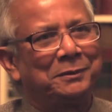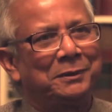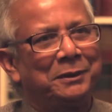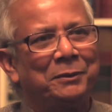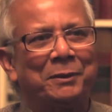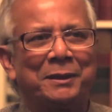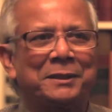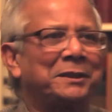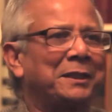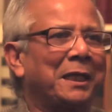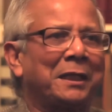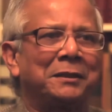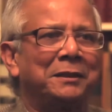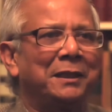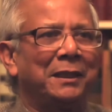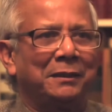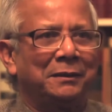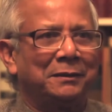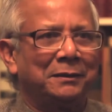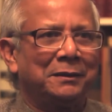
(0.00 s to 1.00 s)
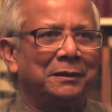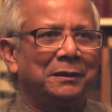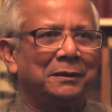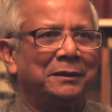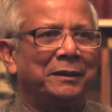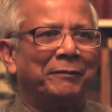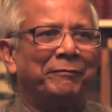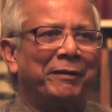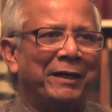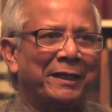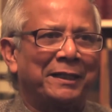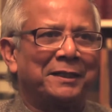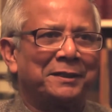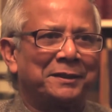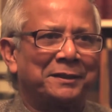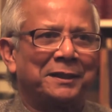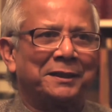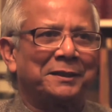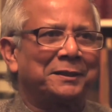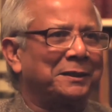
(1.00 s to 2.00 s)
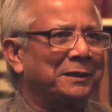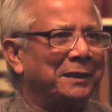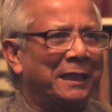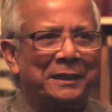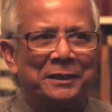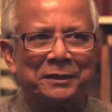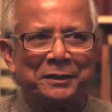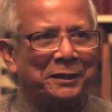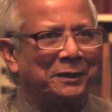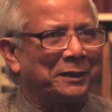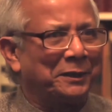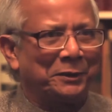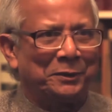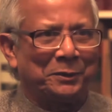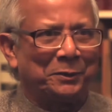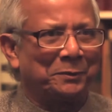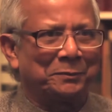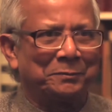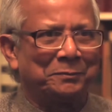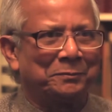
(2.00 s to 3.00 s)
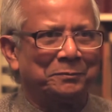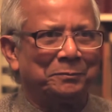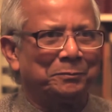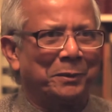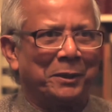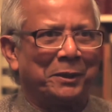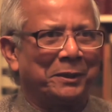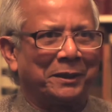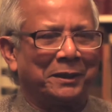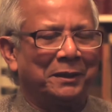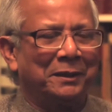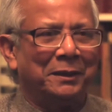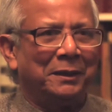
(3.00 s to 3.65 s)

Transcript: You are sucked in. The virus has entered into your body.